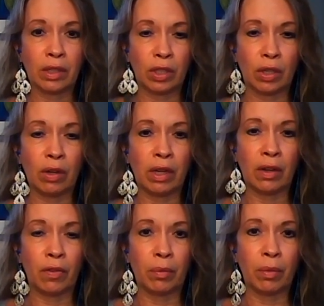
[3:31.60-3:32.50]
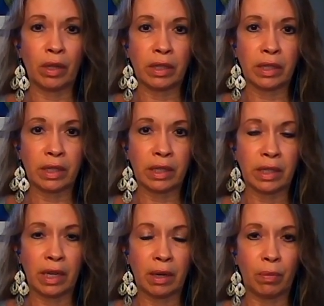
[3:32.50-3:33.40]
journey from a holistic
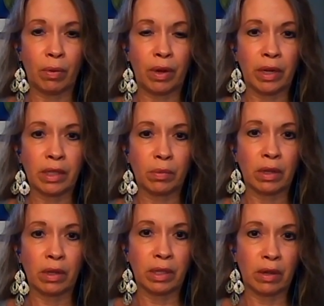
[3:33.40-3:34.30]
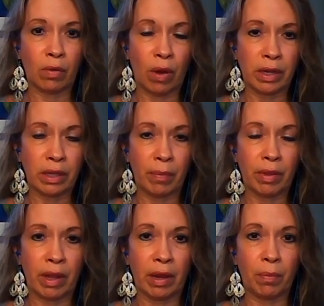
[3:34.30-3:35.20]
standpoint as well as a quantum
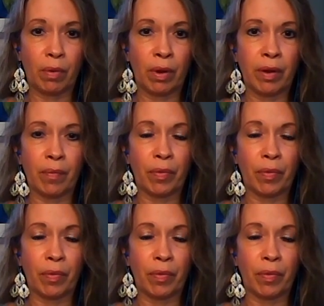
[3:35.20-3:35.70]
standpoint.